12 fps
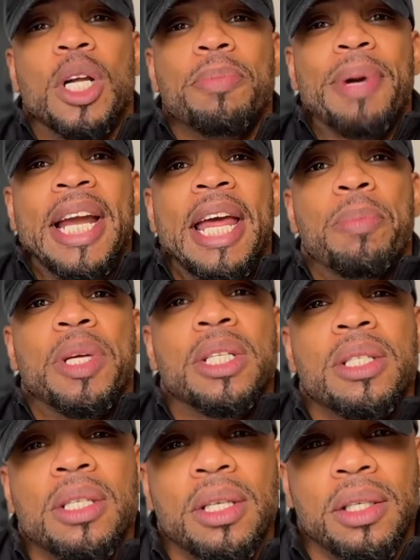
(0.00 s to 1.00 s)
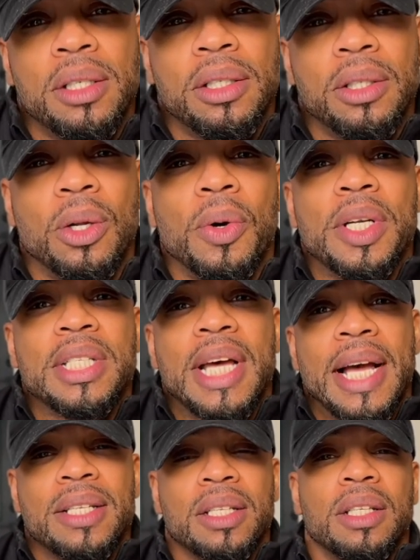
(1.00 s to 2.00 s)
My name is Lawrence
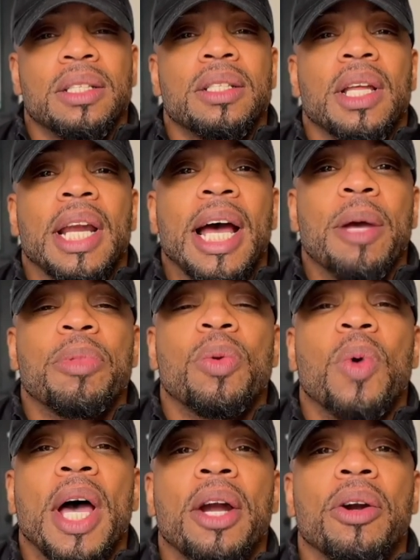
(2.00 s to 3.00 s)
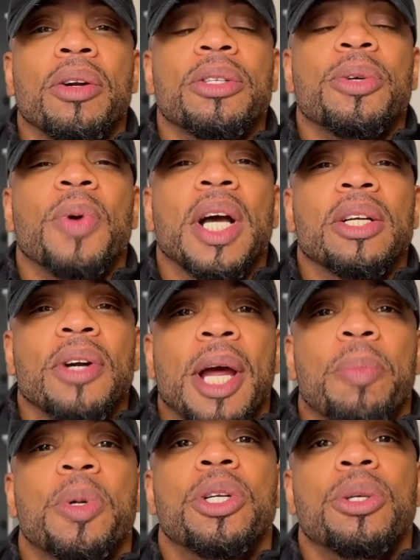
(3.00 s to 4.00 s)
Haskins, and I am the writer, director,
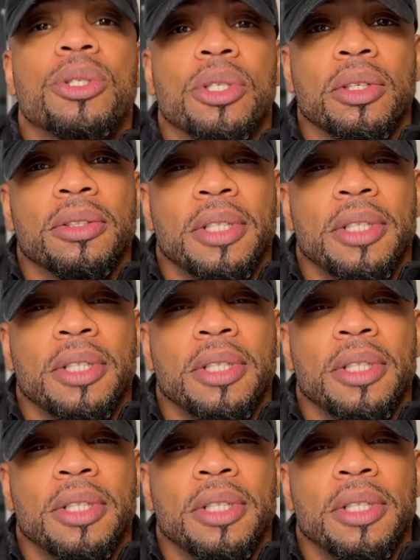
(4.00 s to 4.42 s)
and producer